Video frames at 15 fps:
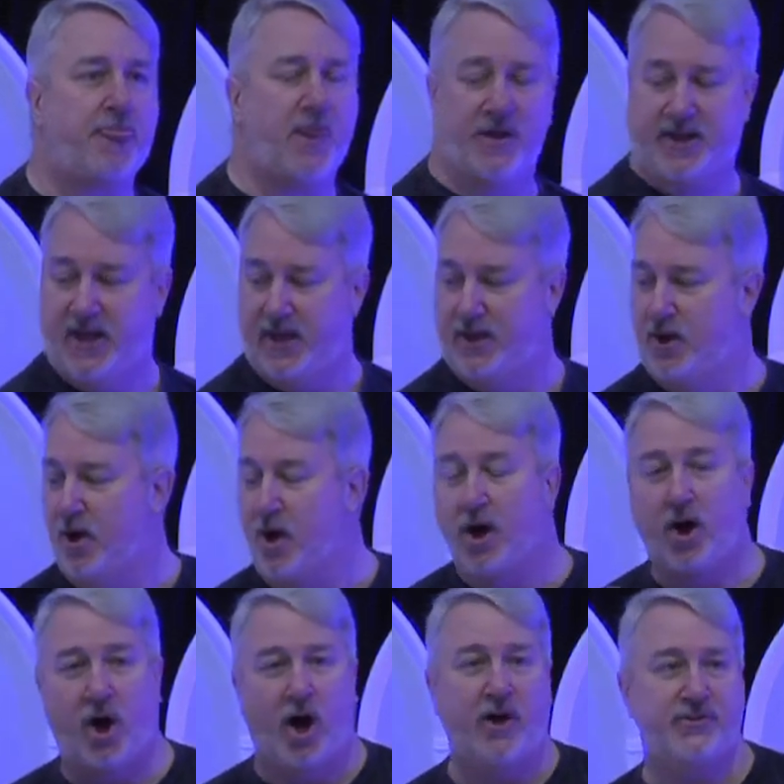Okay?
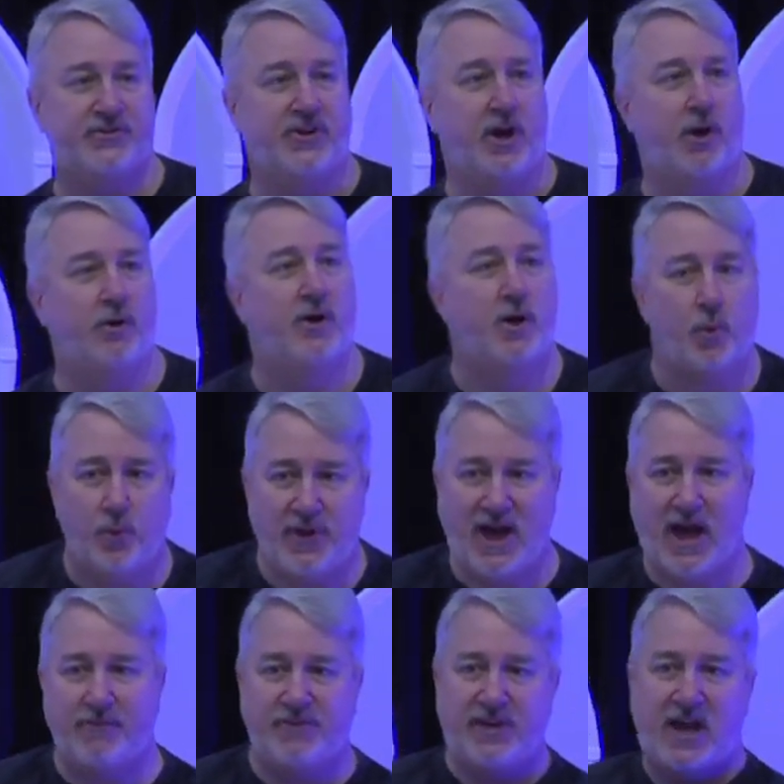Also, we
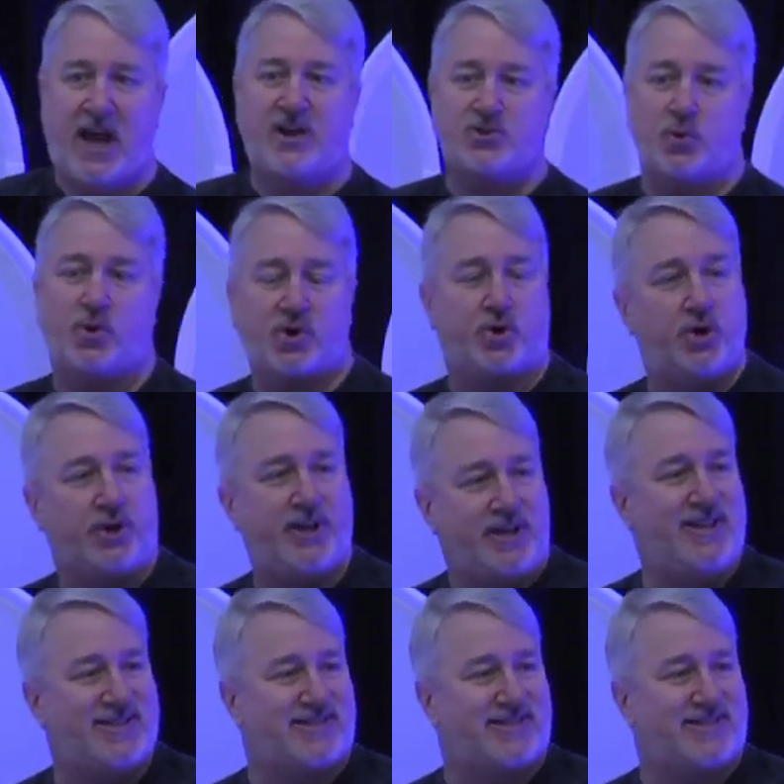have the actual cookie